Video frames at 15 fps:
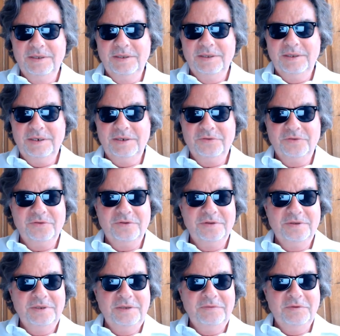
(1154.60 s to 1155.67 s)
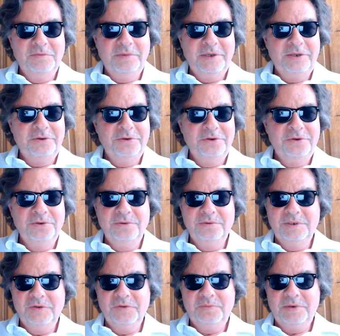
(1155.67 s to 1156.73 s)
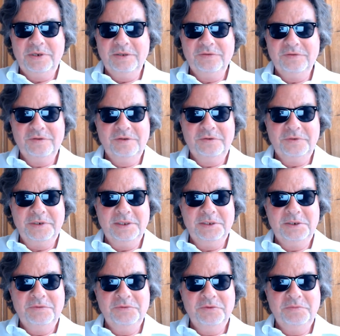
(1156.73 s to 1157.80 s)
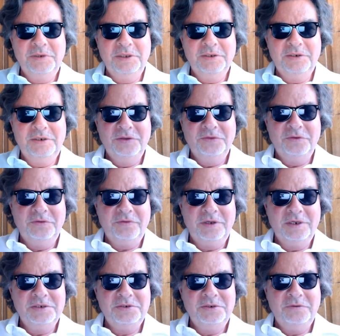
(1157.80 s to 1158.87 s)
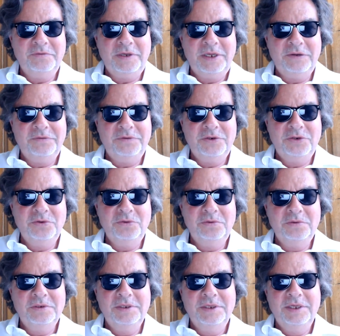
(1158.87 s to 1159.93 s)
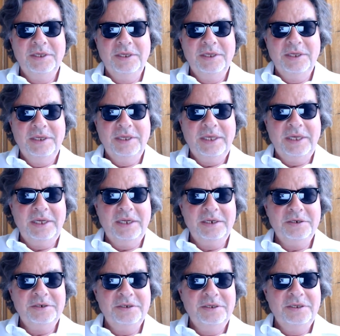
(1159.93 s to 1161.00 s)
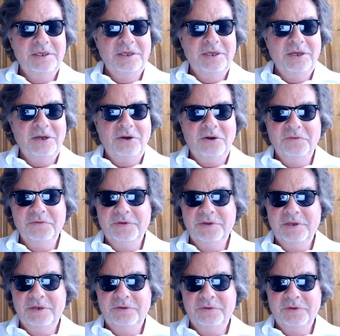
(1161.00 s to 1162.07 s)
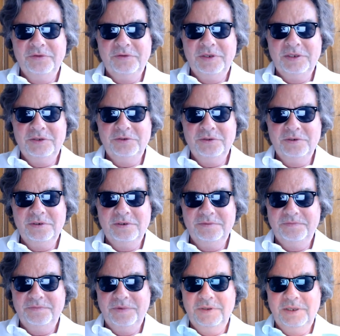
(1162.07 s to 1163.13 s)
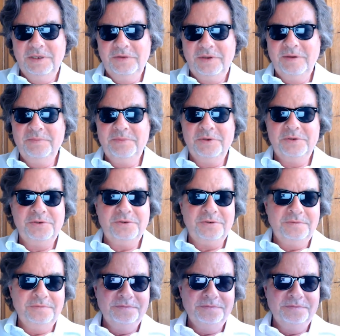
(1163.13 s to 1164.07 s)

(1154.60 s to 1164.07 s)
It's even better to express relative humidity as a function of F2 and of the residual in temperature.